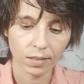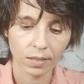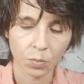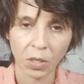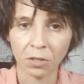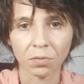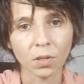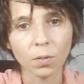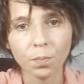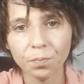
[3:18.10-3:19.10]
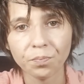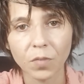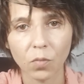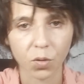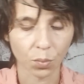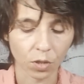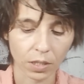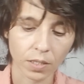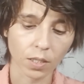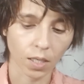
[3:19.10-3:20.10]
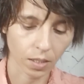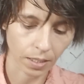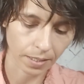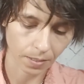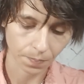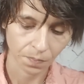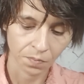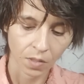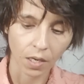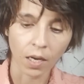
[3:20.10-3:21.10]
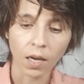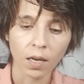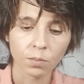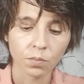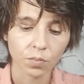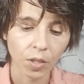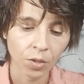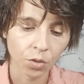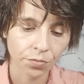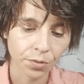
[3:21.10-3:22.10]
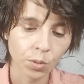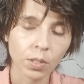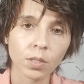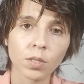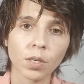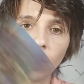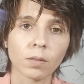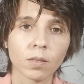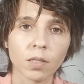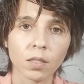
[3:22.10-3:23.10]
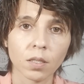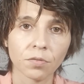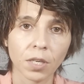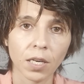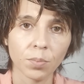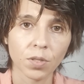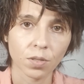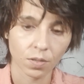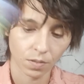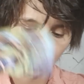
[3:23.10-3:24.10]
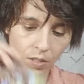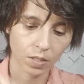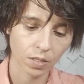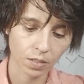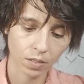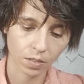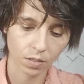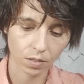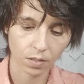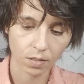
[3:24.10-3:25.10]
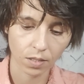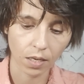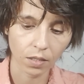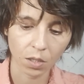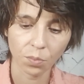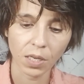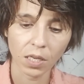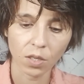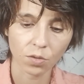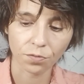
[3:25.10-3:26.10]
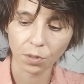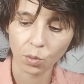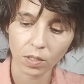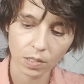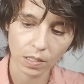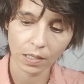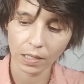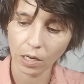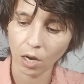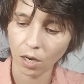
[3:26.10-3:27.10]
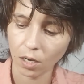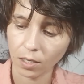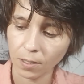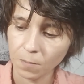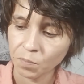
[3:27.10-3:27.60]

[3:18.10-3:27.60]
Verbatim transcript: it's painful from what it's looking like. Um, in your focus, you get the Six of Cups. This is telling me you're focusing on